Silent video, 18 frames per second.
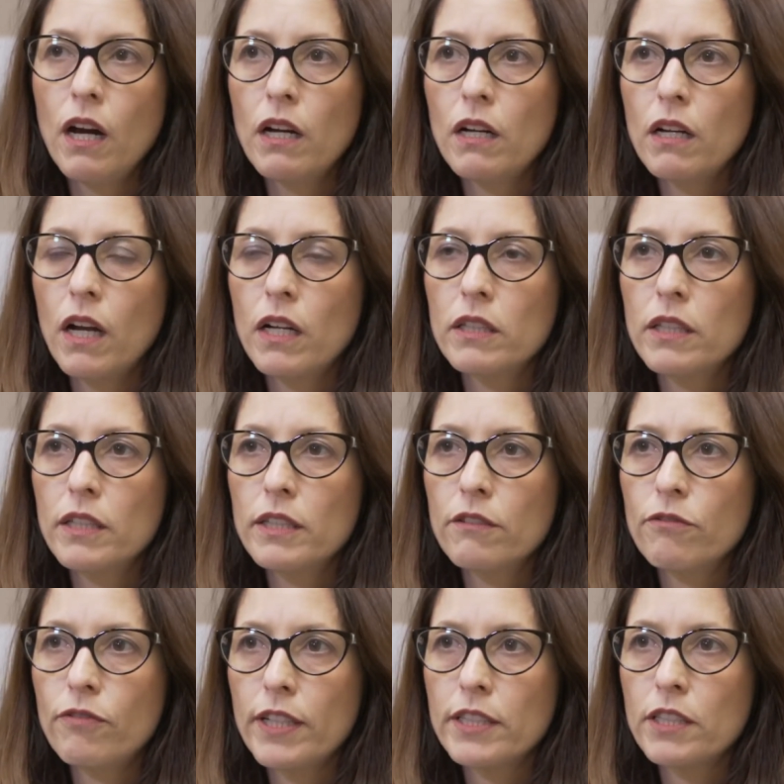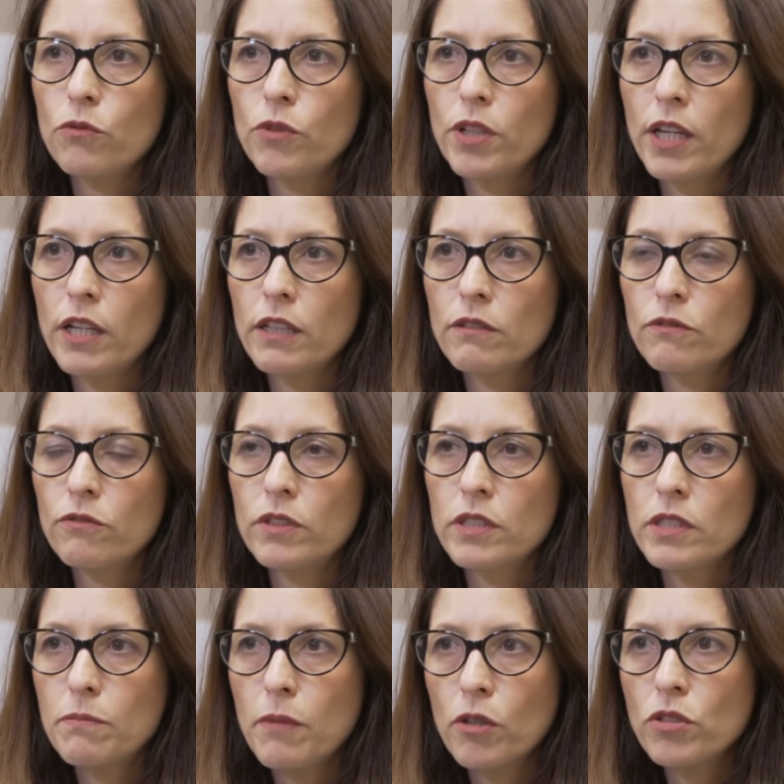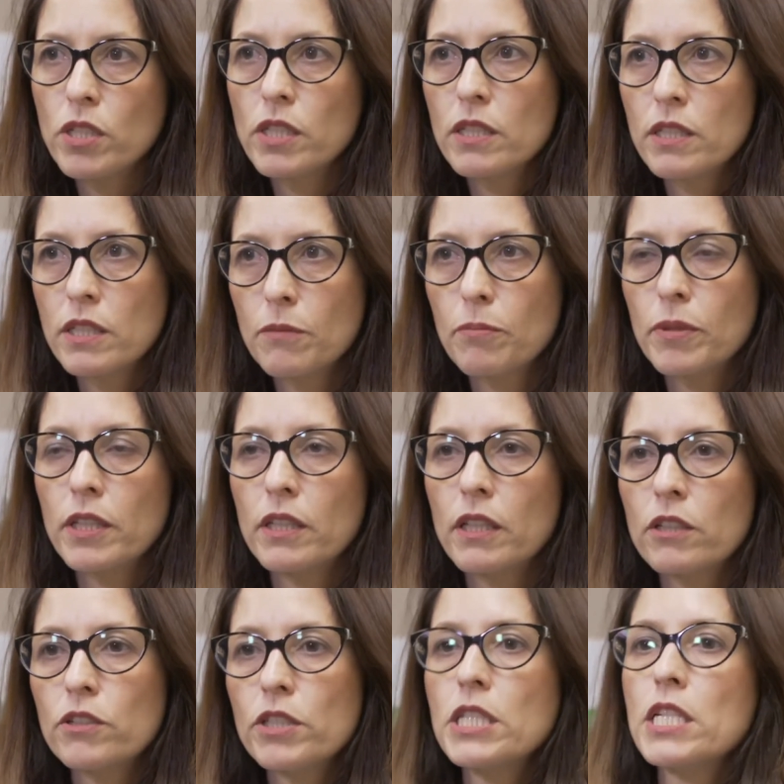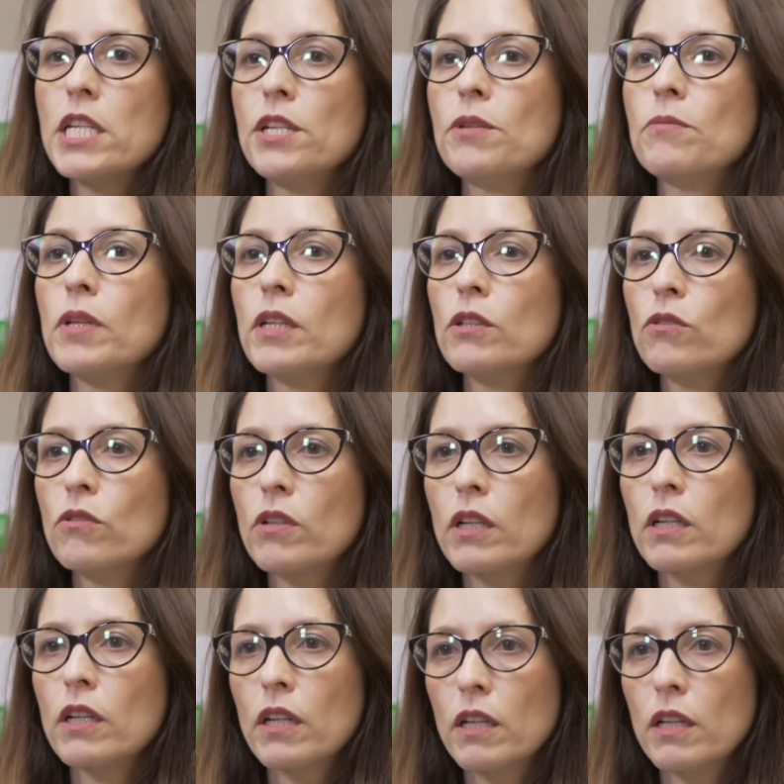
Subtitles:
I think the fact that we have this multidisciplinary team that look